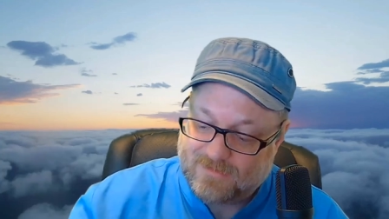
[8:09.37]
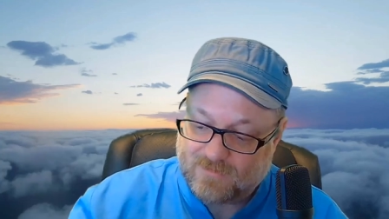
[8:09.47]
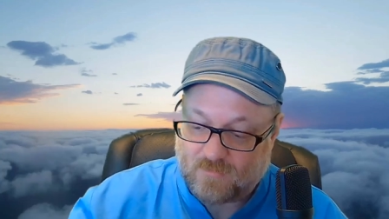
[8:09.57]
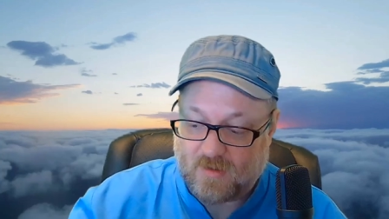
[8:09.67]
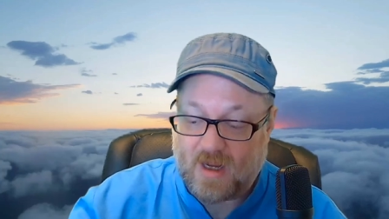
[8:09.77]

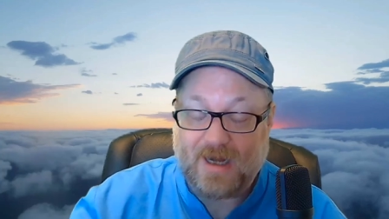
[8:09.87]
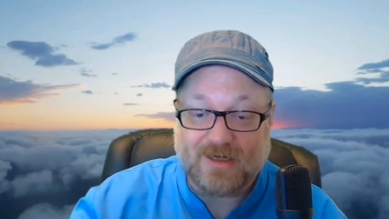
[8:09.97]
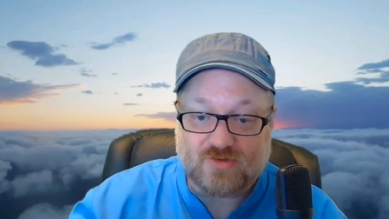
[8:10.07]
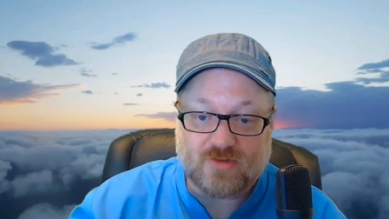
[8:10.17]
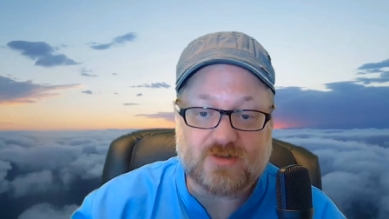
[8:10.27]
We're not
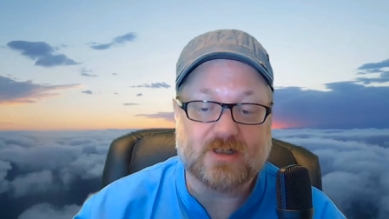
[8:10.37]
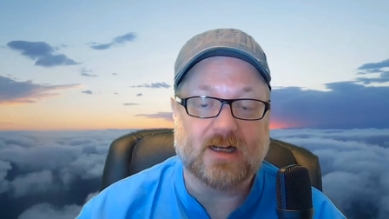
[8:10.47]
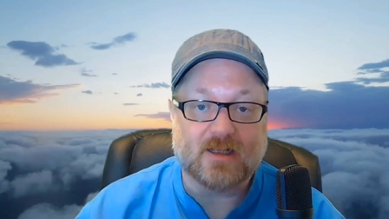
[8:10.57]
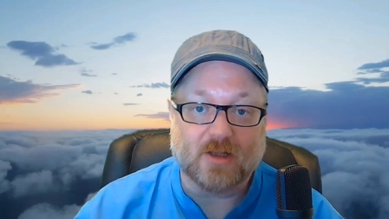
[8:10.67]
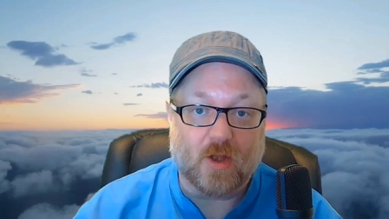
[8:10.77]

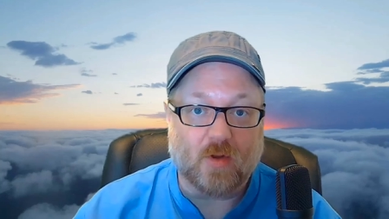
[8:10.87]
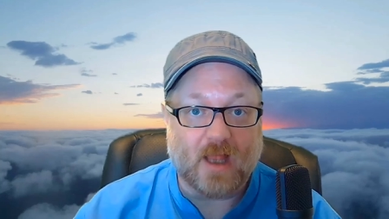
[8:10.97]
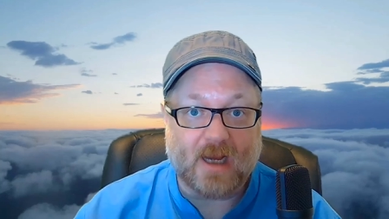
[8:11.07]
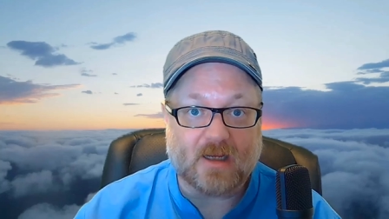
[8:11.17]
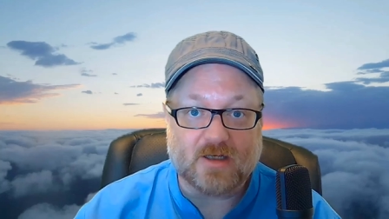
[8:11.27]
interested in low
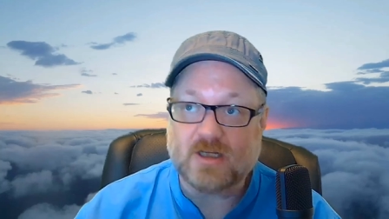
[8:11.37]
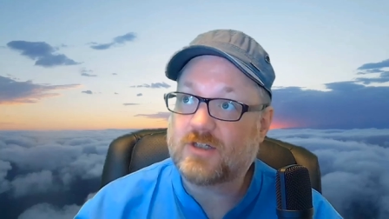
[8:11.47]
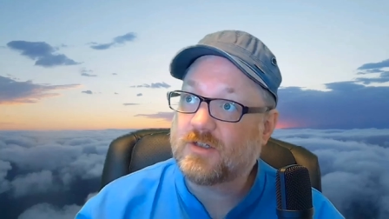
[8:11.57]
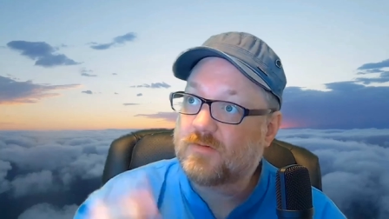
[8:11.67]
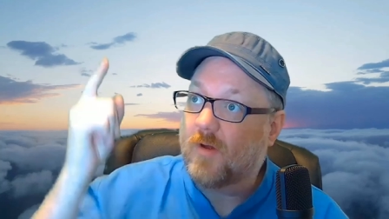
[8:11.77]
light
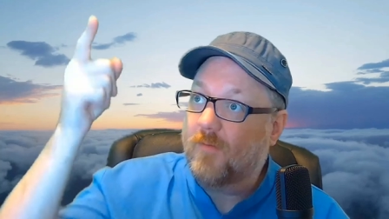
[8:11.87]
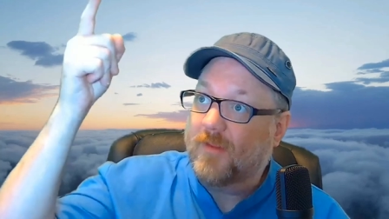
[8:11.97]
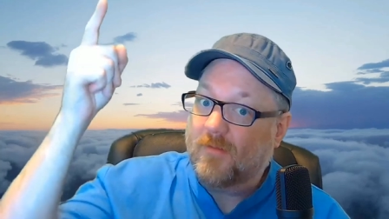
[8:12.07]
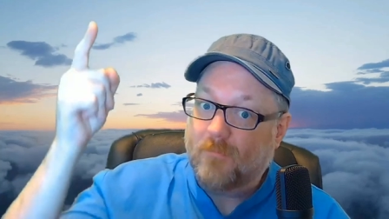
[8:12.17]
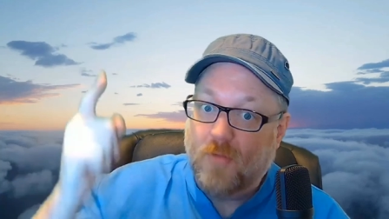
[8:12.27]
conditions when
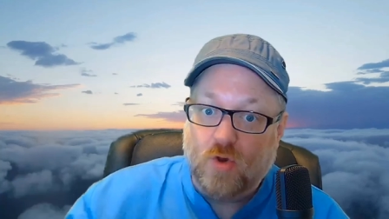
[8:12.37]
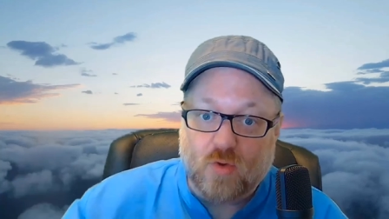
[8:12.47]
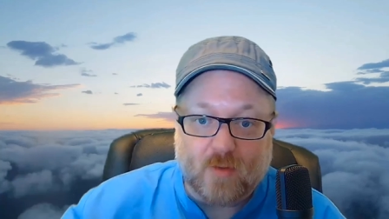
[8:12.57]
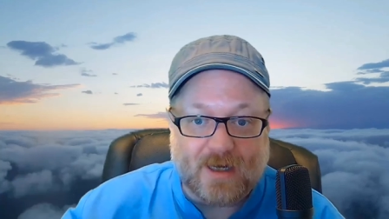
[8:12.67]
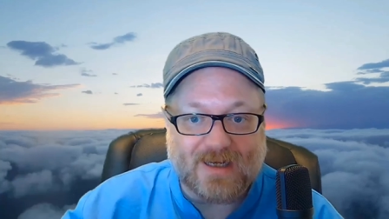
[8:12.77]
the
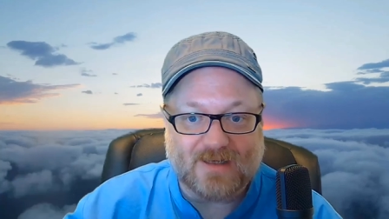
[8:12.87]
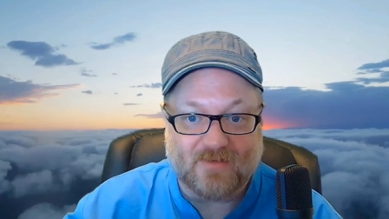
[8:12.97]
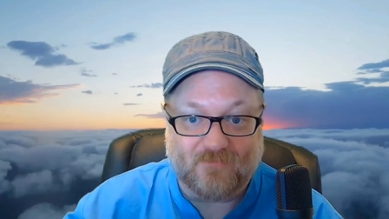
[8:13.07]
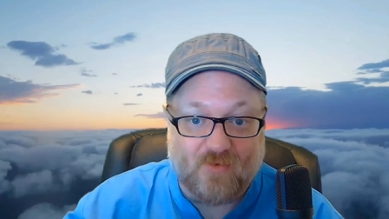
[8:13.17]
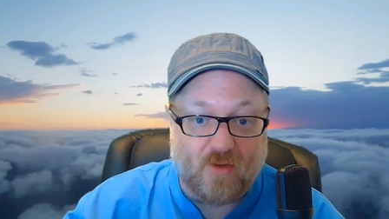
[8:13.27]
moon,
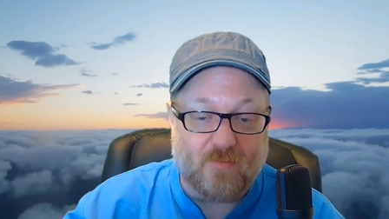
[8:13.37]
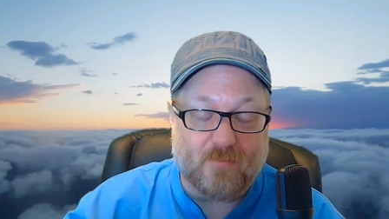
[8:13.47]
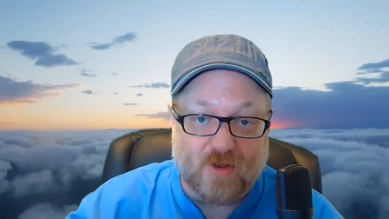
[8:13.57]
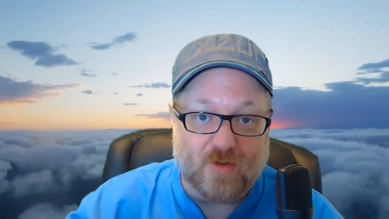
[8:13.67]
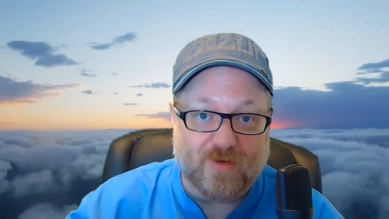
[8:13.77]
the full
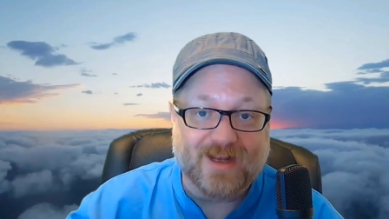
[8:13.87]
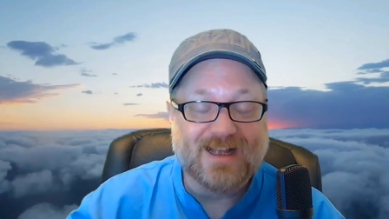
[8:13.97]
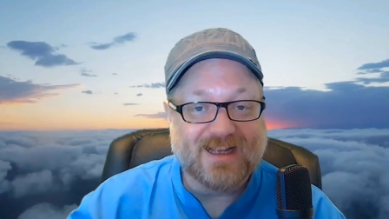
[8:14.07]
moon,